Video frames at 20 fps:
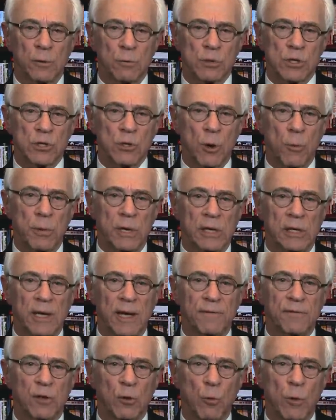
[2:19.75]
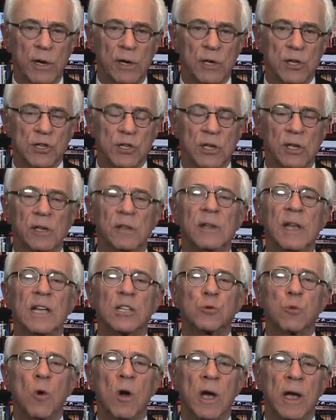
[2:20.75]
There was nobody left to witness it. And
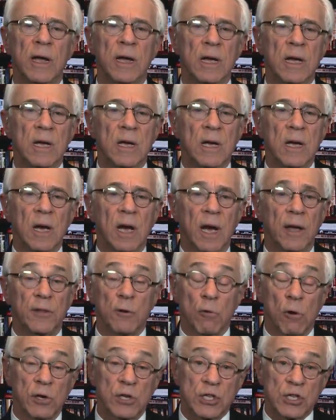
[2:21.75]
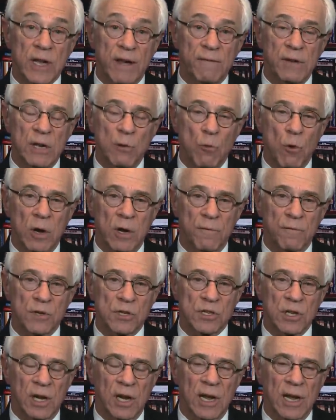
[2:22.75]
that's why there are only 71 of
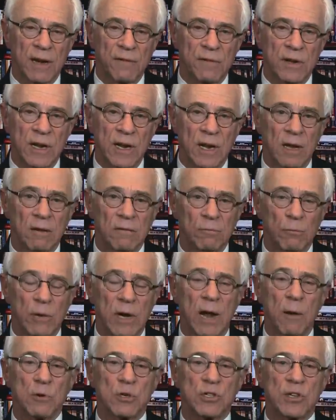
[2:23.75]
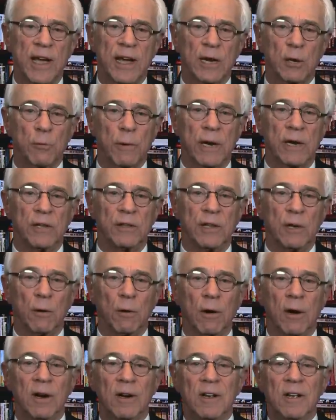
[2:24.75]
us alive now. When I was decorated, there
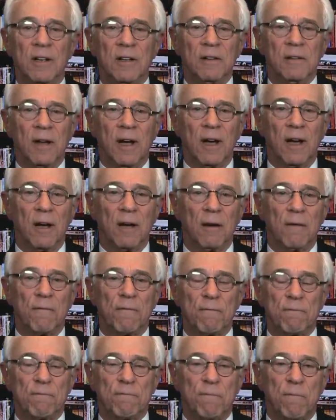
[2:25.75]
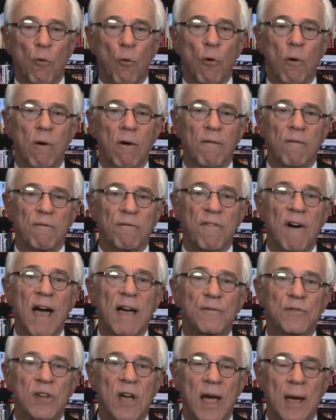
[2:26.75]
were 4,
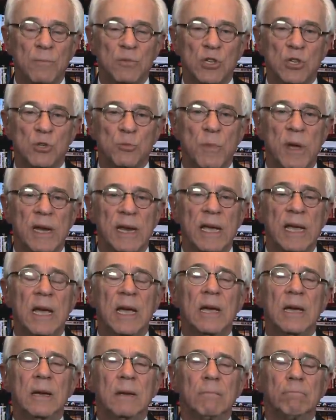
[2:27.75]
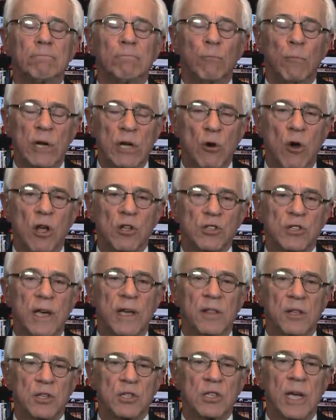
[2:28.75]
5 times as many. We all
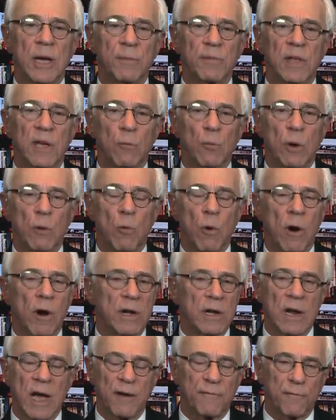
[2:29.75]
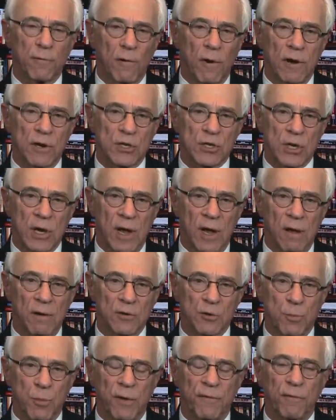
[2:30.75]
say the same thing. We wear it not for
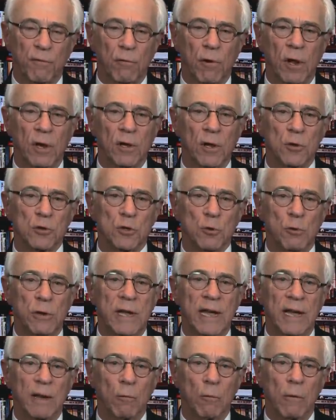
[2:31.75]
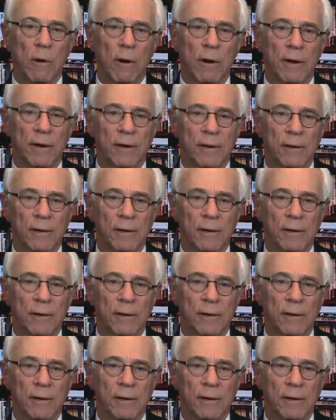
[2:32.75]
ourselves, but for all those who can't wear it.